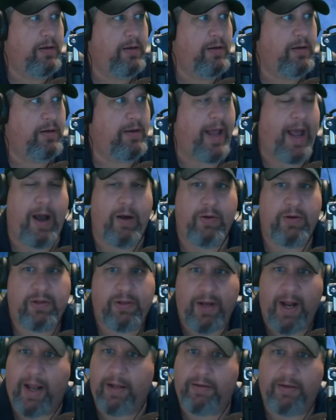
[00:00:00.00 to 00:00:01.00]
Now is
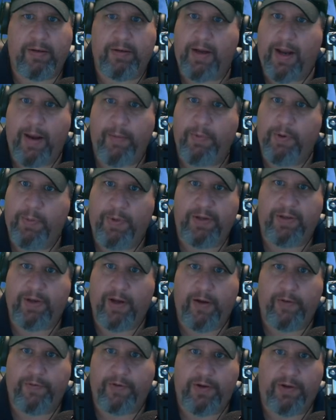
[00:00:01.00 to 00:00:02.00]
not the time to be
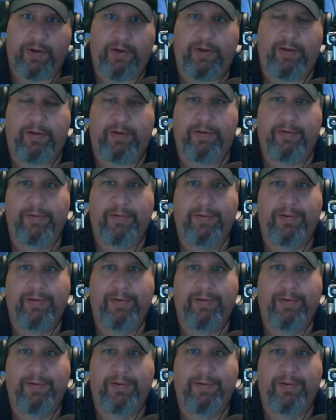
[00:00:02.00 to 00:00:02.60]
selfish either.